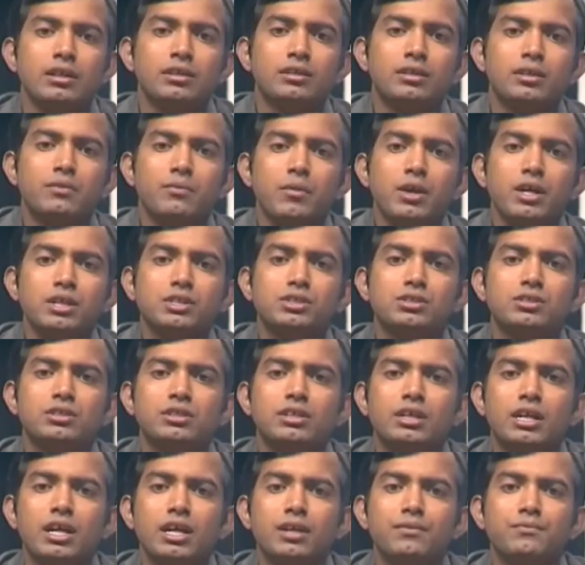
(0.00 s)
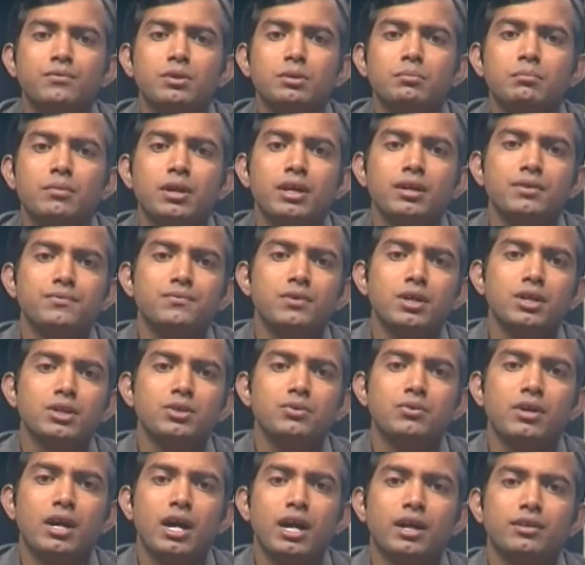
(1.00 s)
The waste can remain
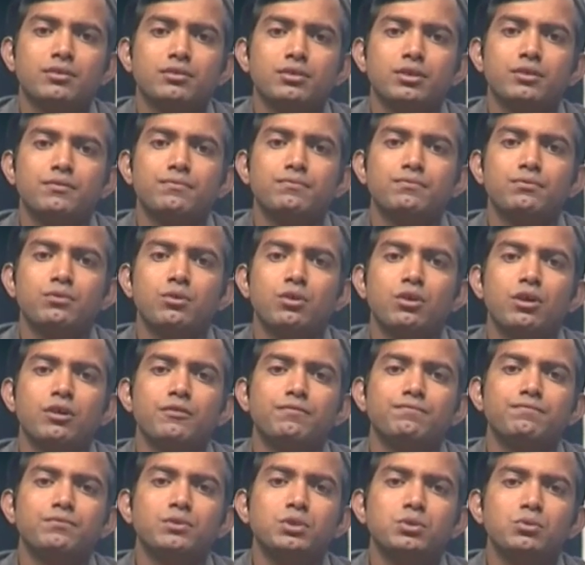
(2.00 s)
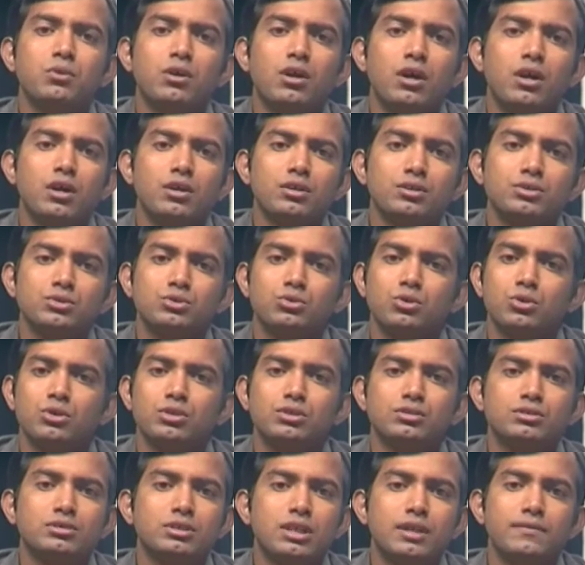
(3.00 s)
radioactive for a few hours
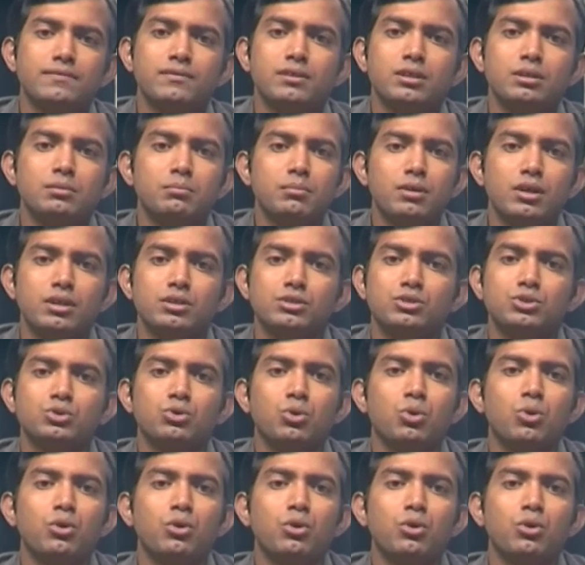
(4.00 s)
or several months